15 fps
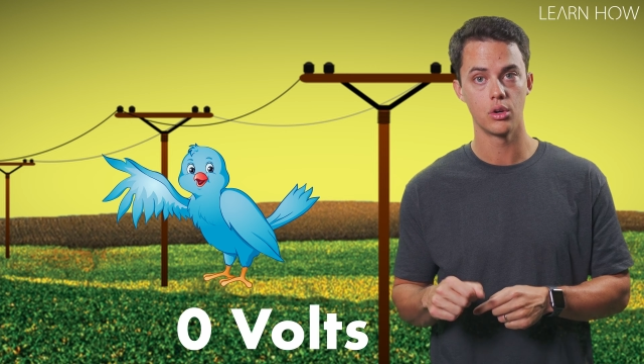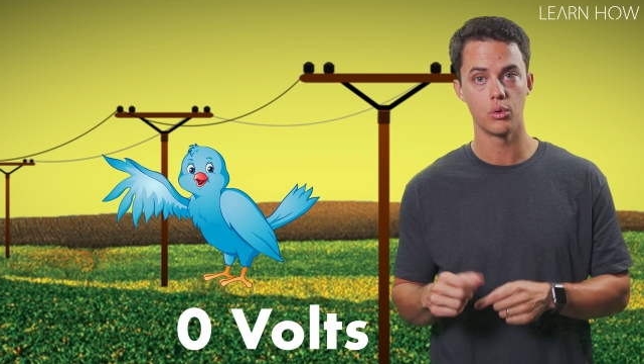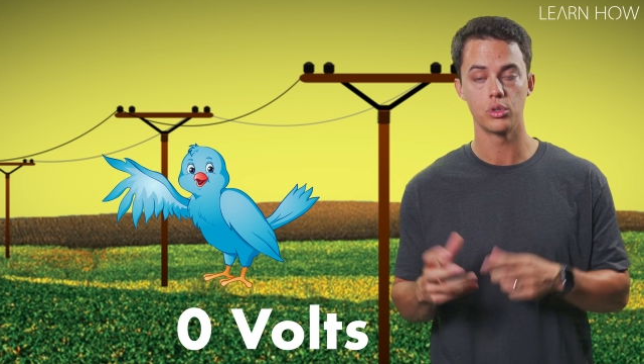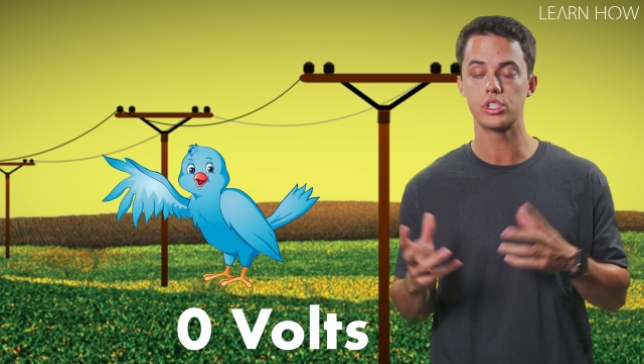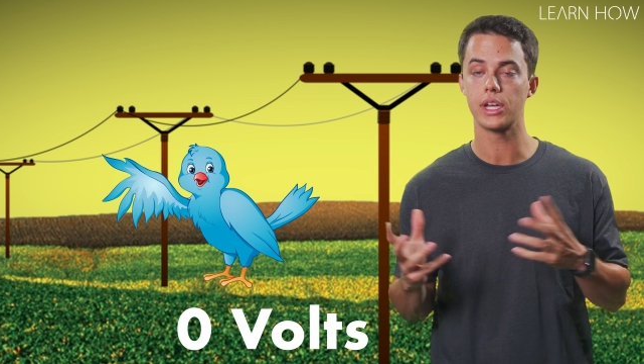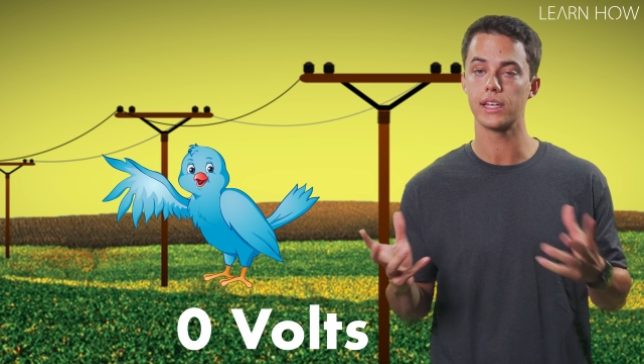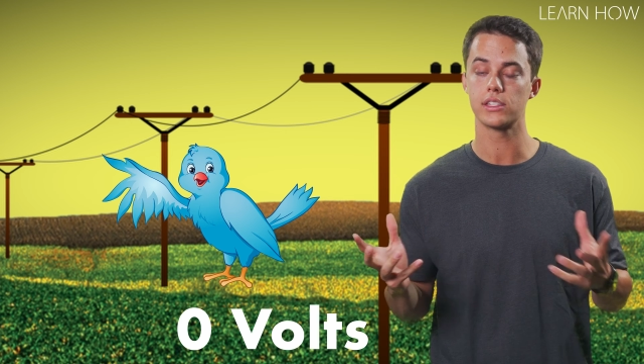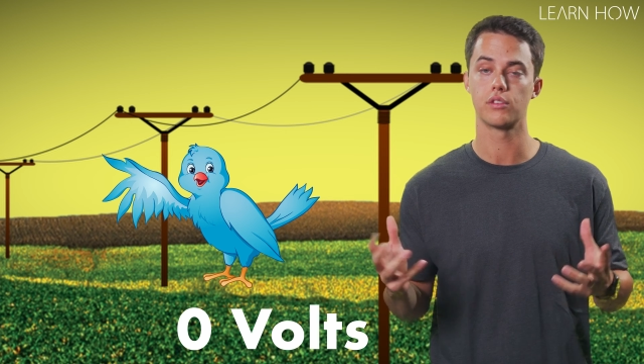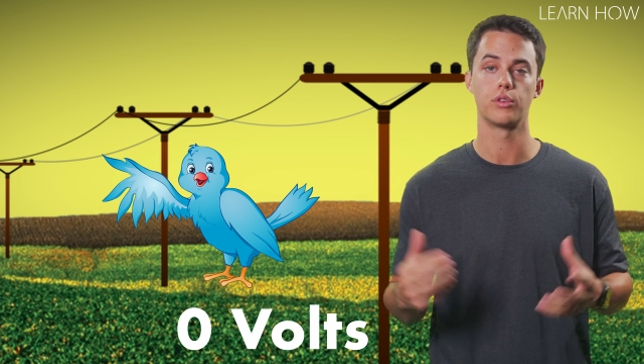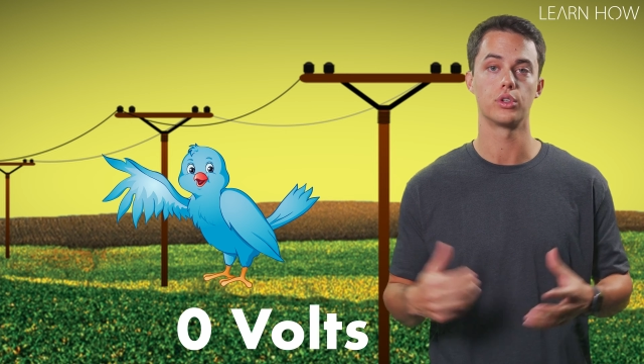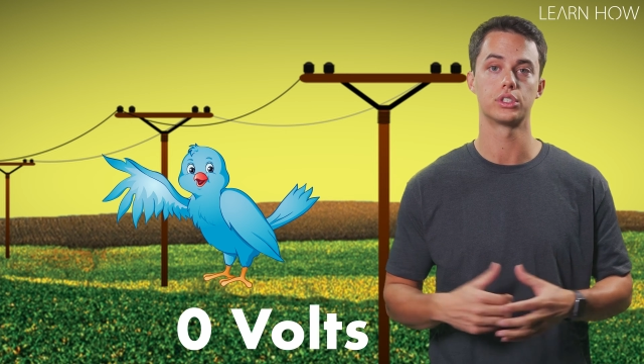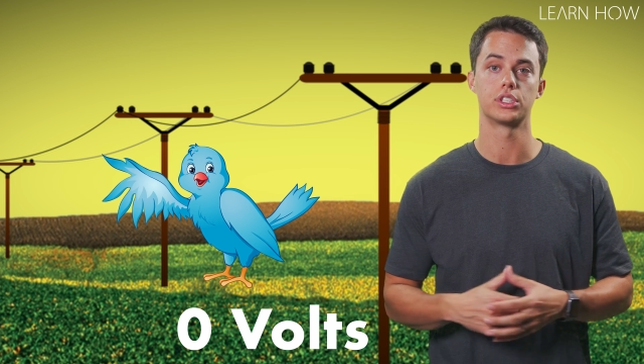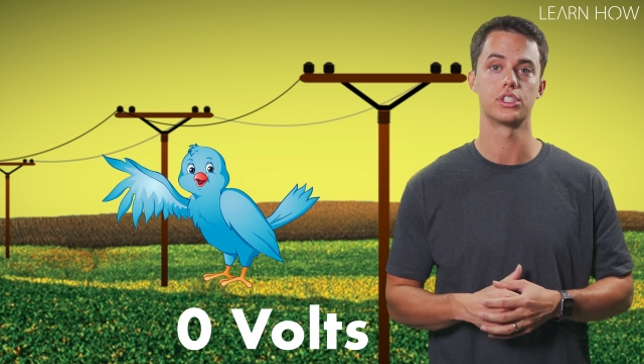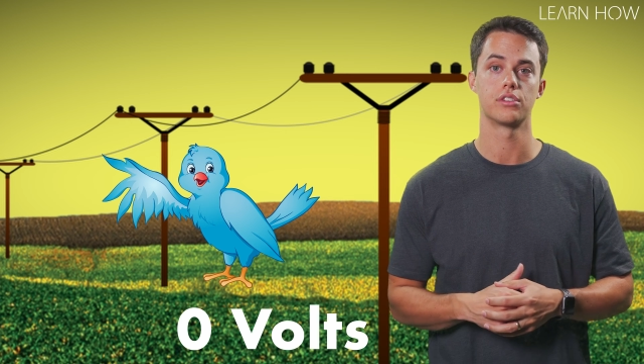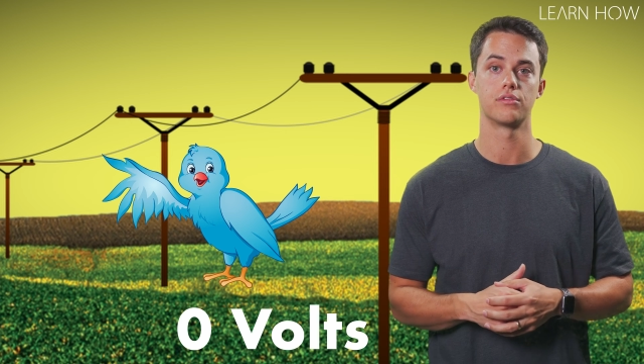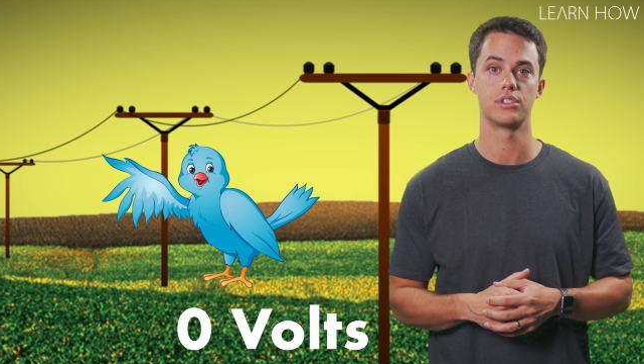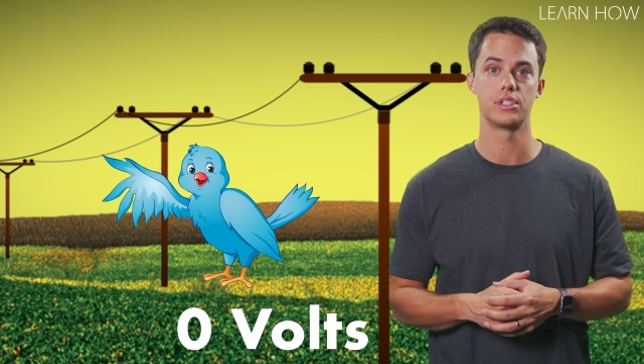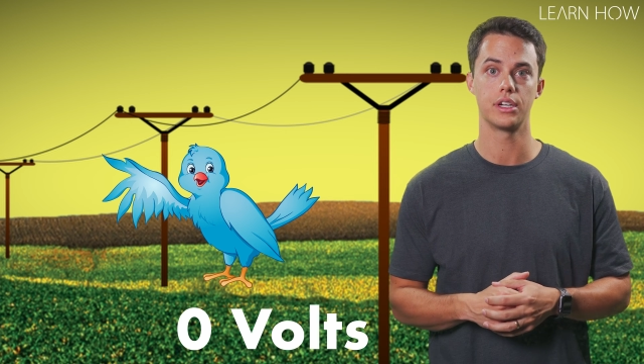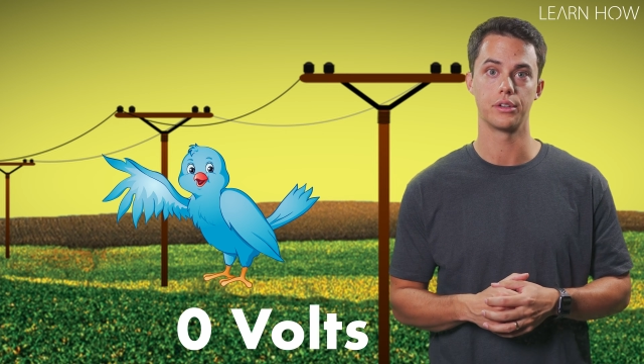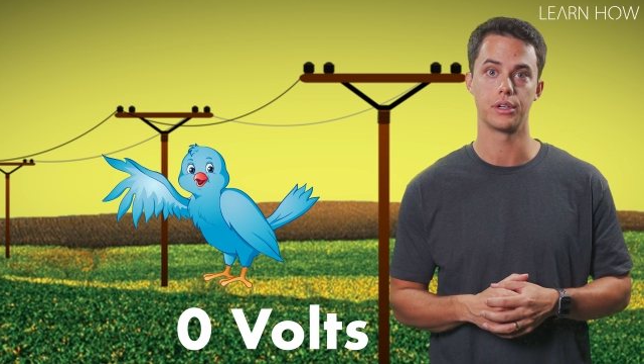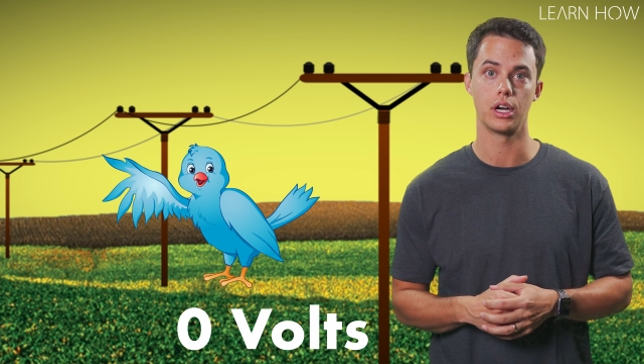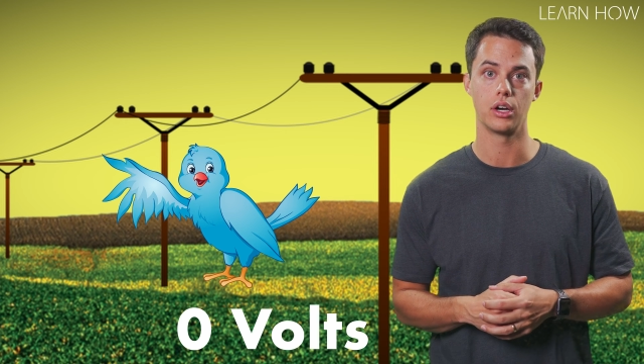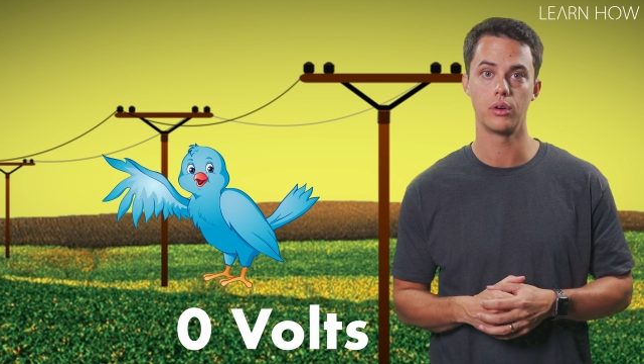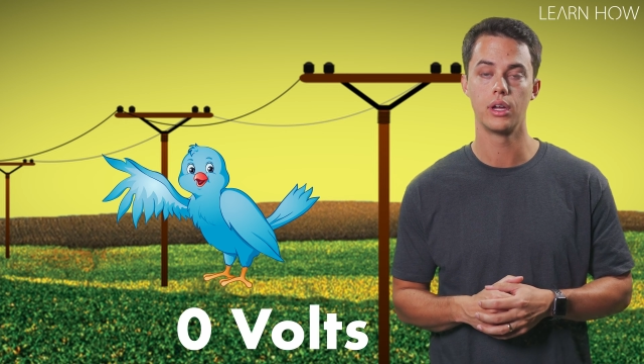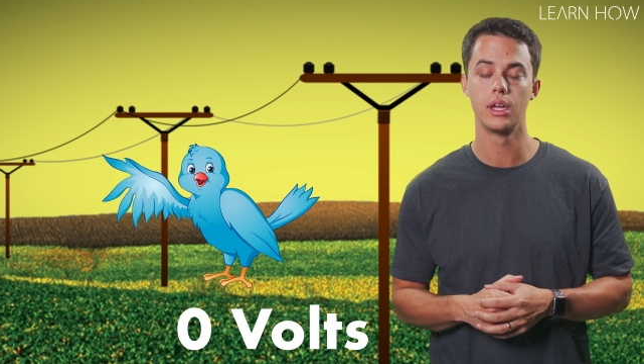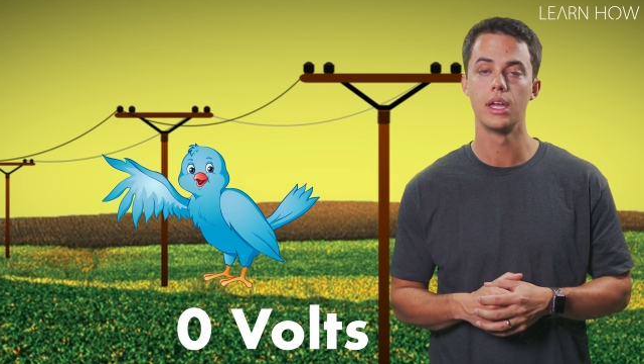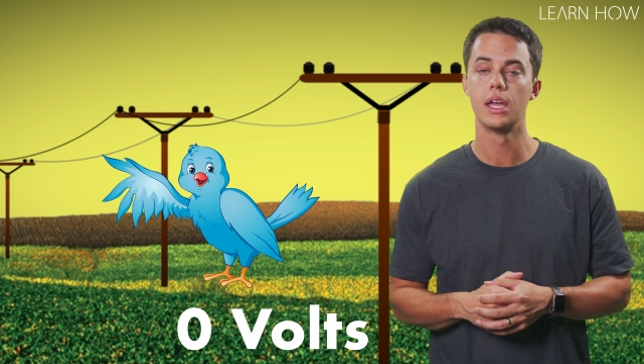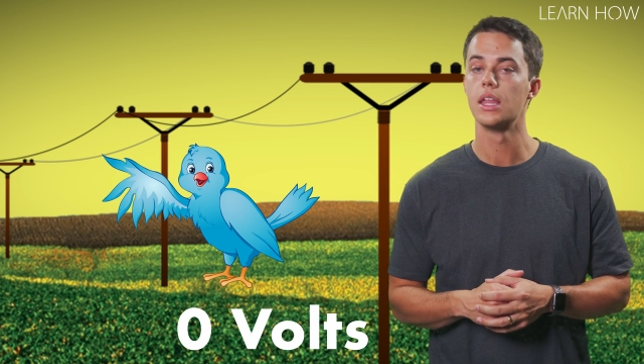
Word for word: which has a voltage of zero,